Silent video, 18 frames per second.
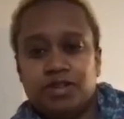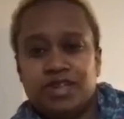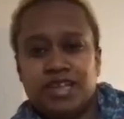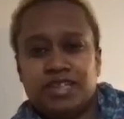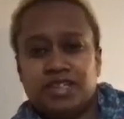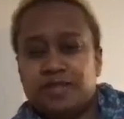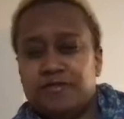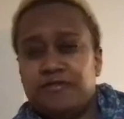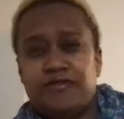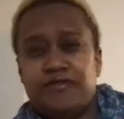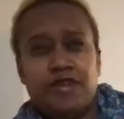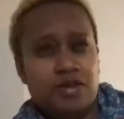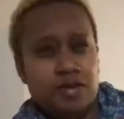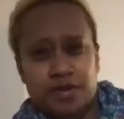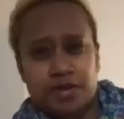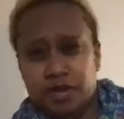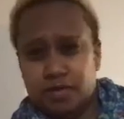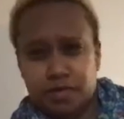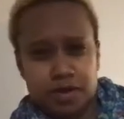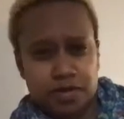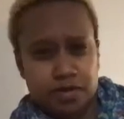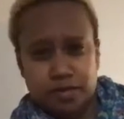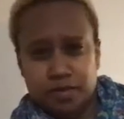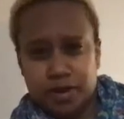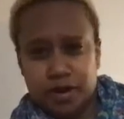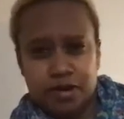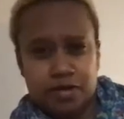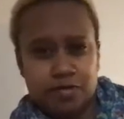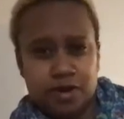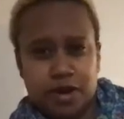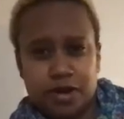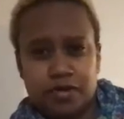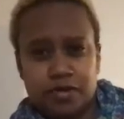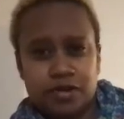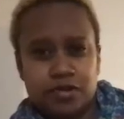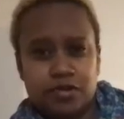That's a very bare minimum, by the way,
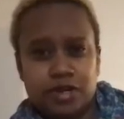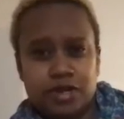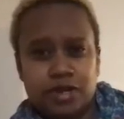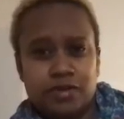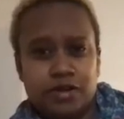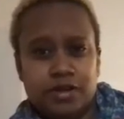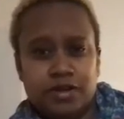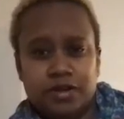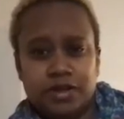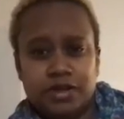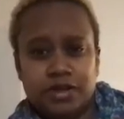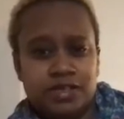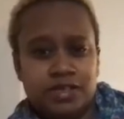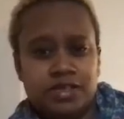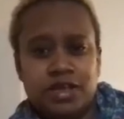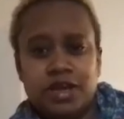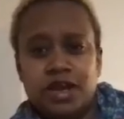on your email list.